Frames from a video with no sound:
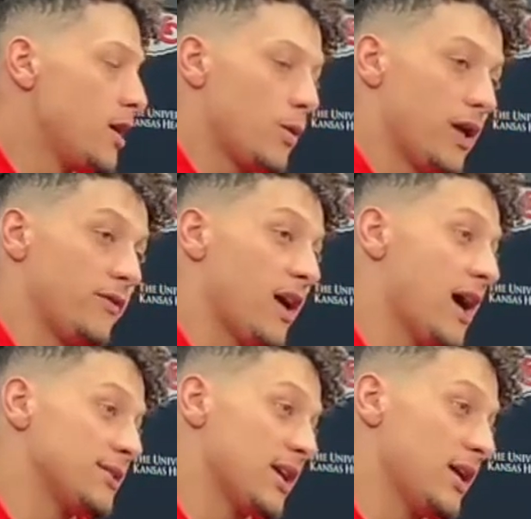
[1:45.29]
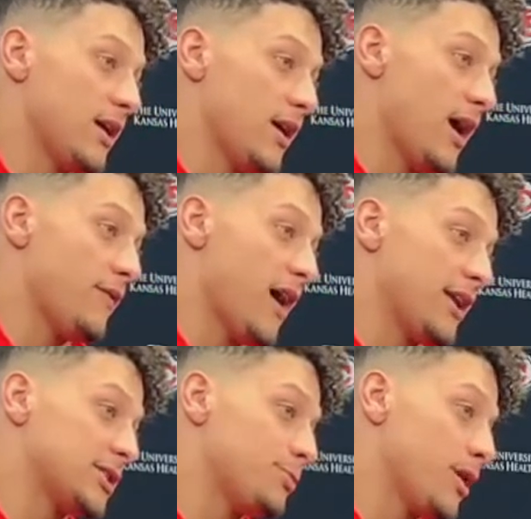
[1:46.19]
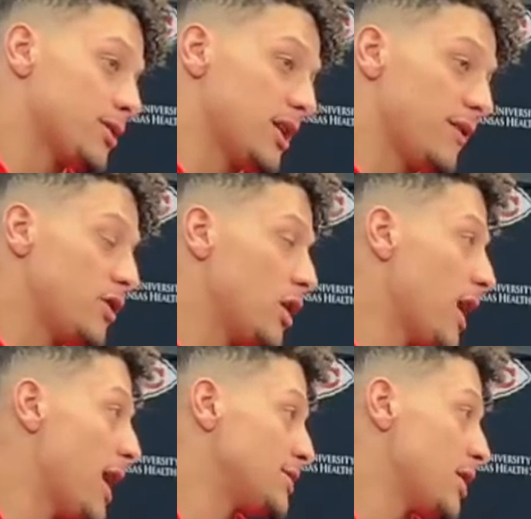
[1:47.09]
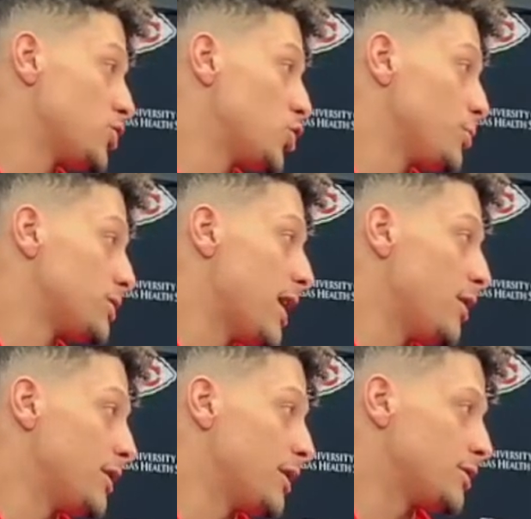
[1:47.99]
where they have guys that have had experience and they have young guys that are super talented.